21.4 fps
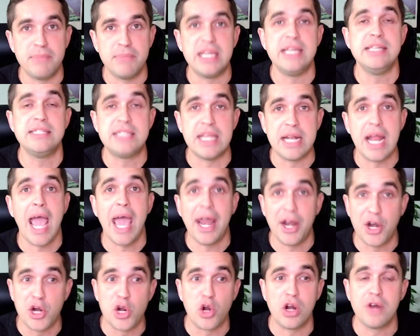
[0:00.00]
he's an
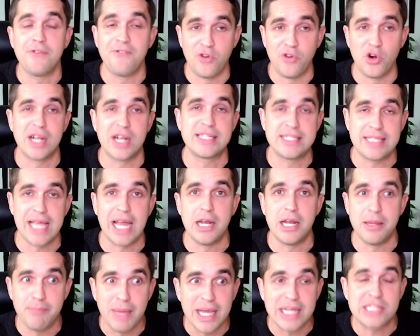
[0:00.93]
editor for
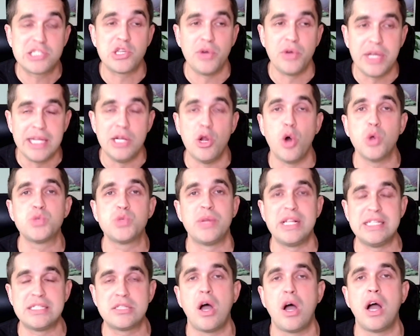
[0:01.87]
Extended Mix, so he knows what
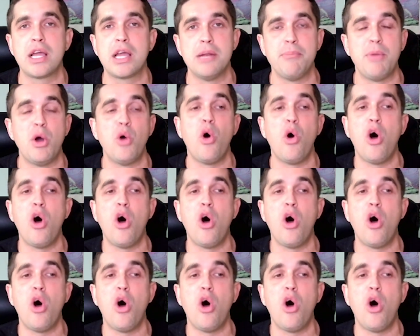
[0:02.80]
he's talking about.